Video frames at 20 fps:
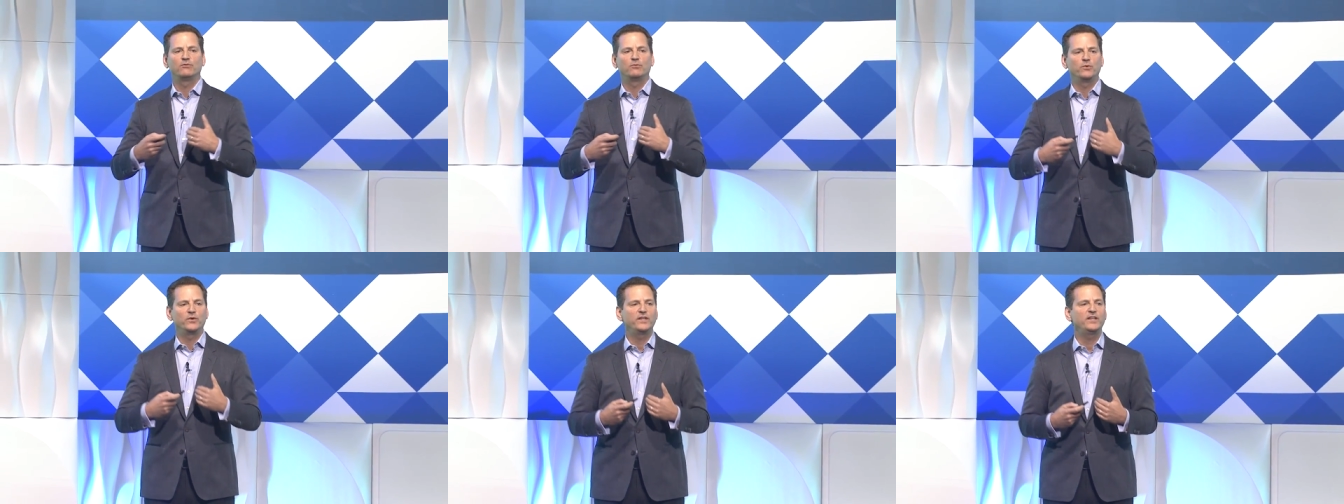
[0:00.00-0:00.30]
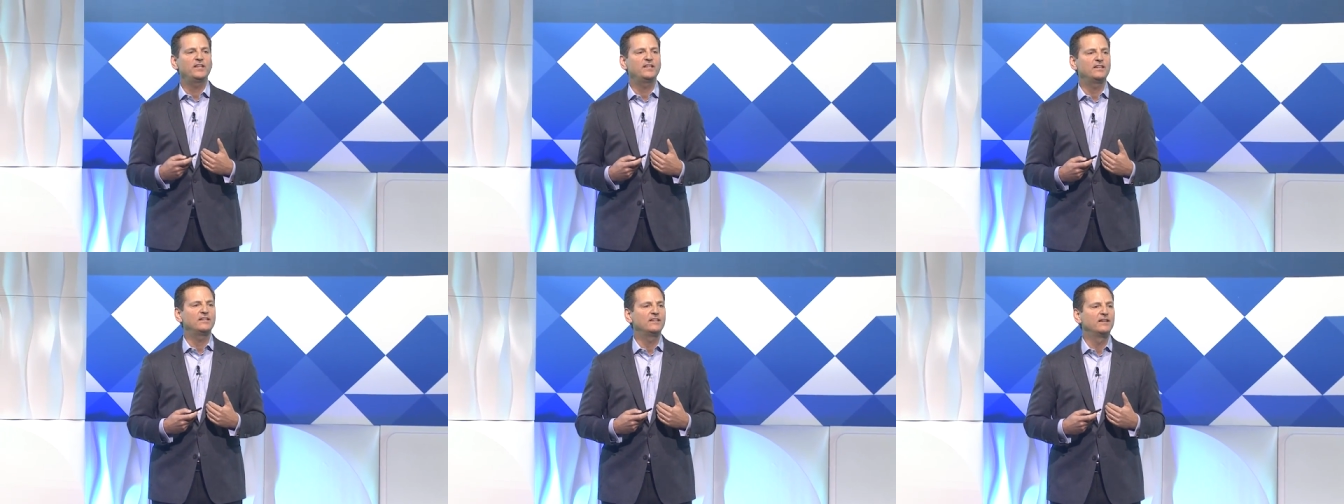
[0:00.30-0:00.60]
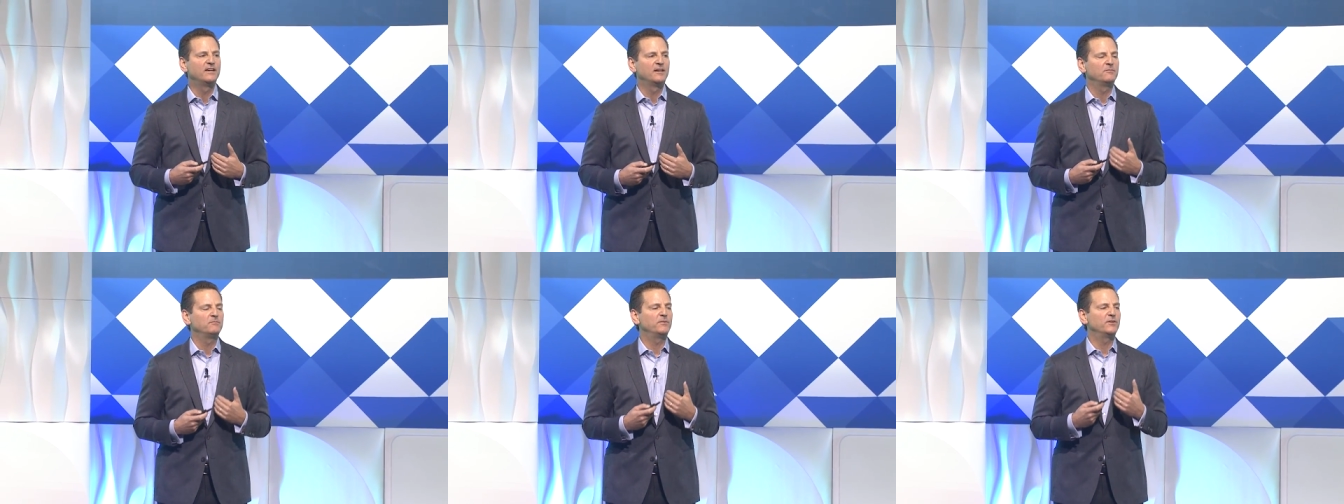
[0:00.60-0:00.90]
We
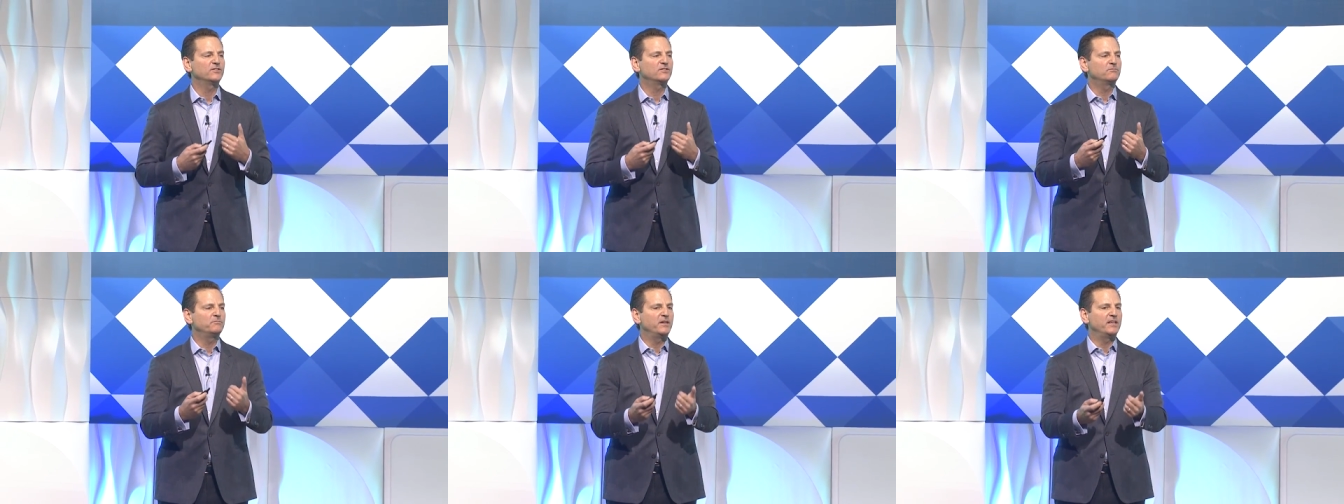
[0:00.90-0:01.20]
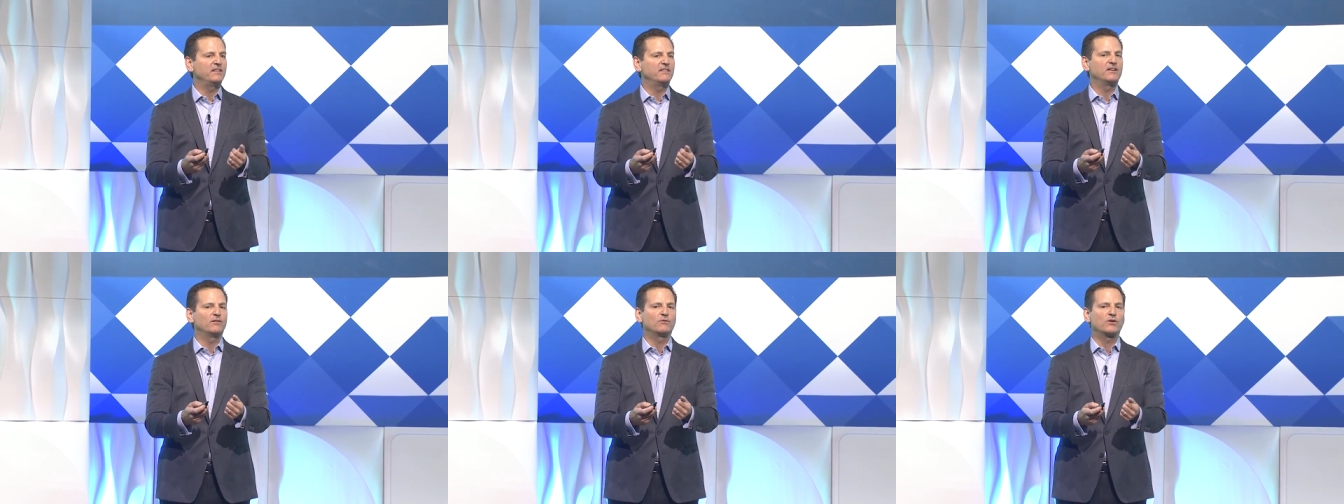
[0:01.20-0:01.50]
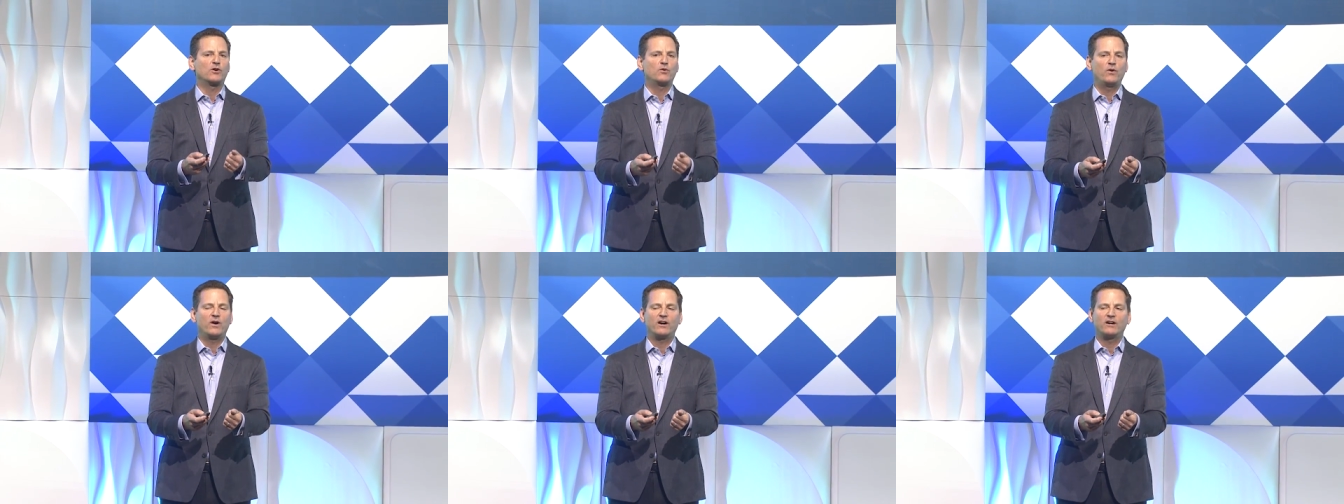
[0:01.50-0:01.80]
must meet the
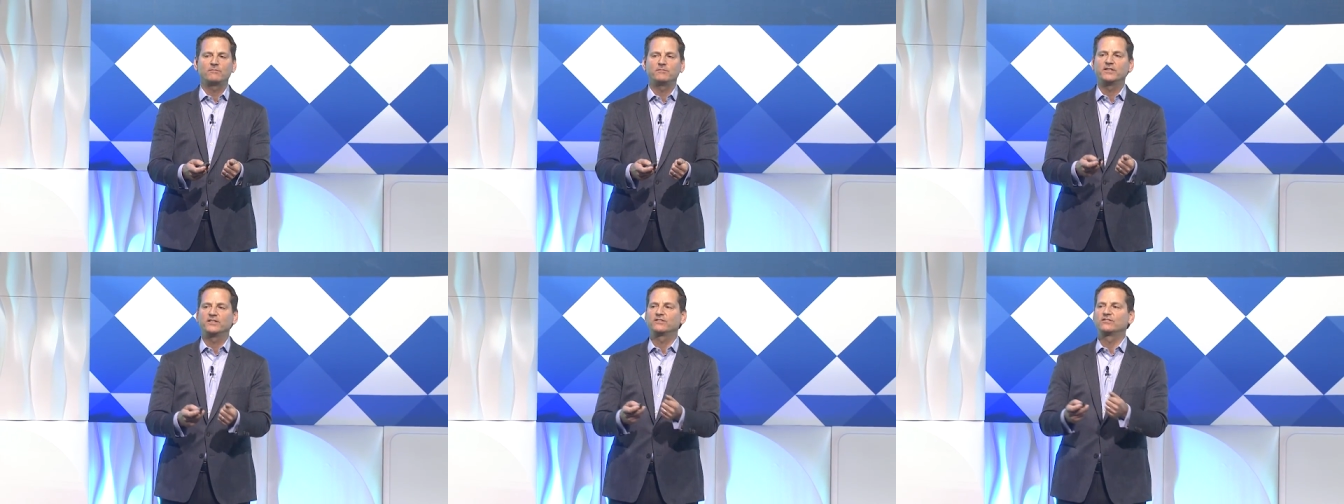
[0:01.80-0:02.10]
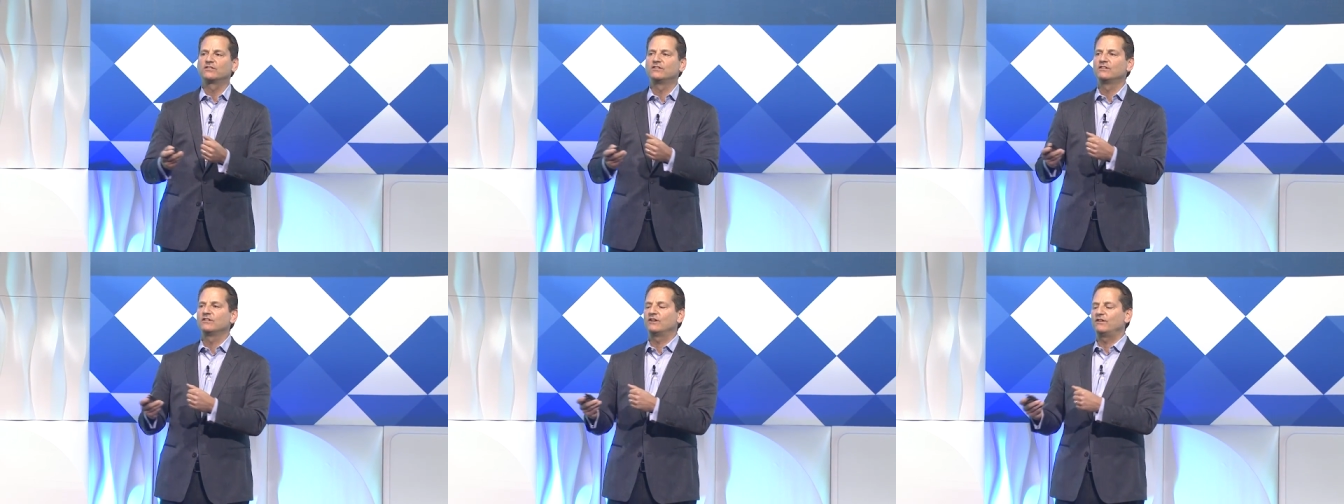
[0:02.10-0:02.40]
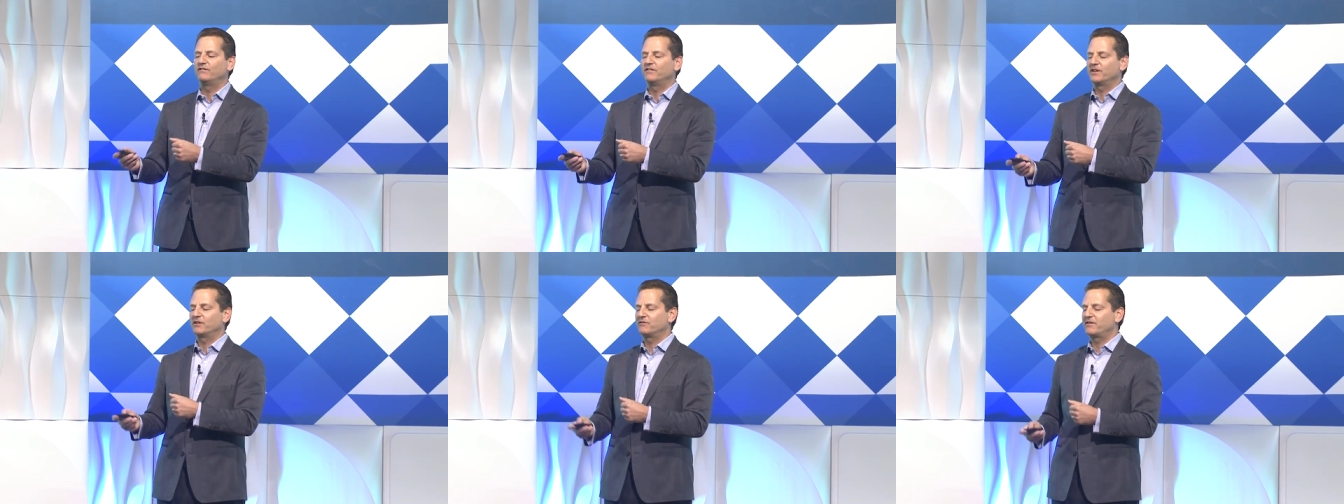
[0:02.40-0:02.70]
requirements
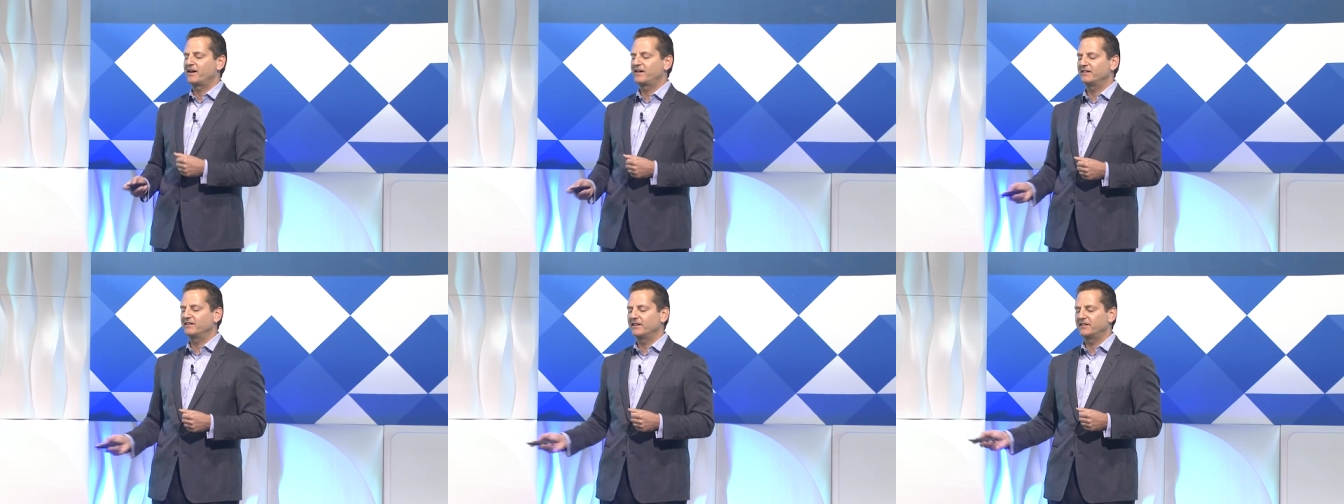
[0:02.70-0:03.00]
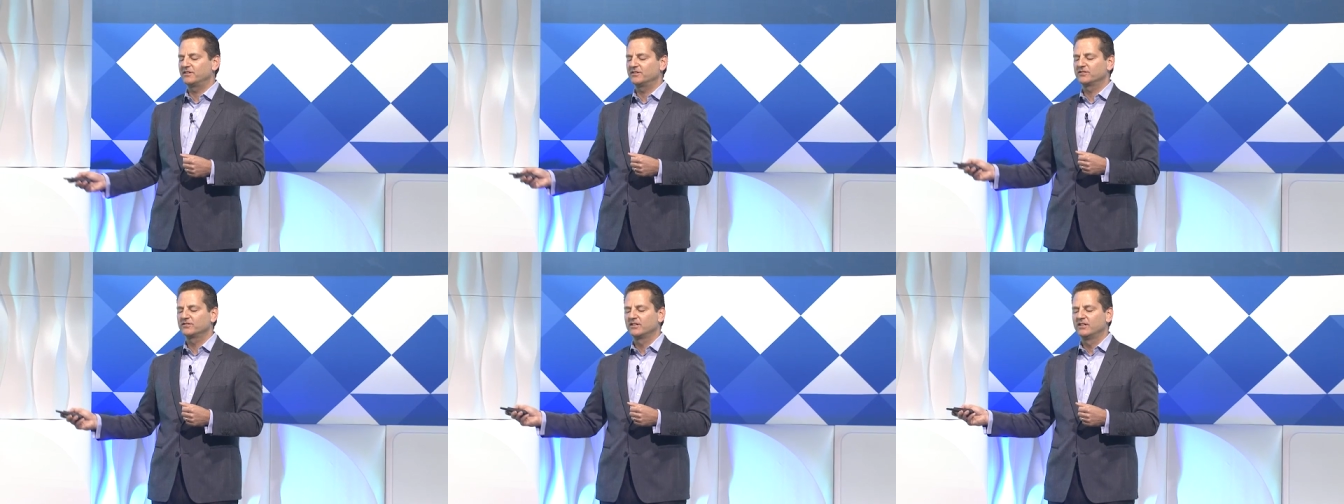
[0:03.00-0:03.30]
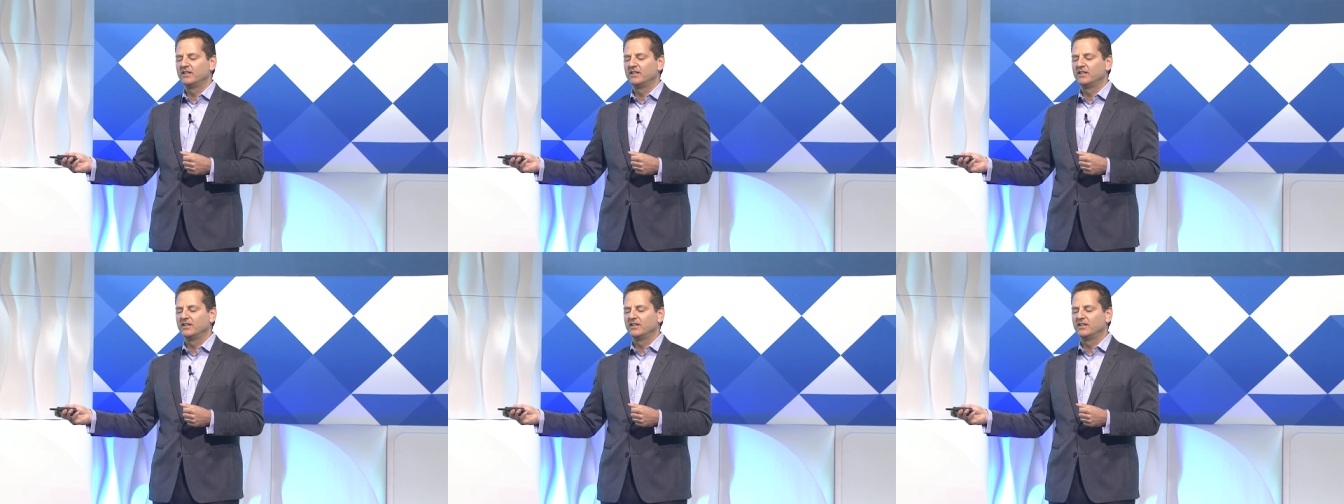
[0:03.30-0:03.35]
of their regulators.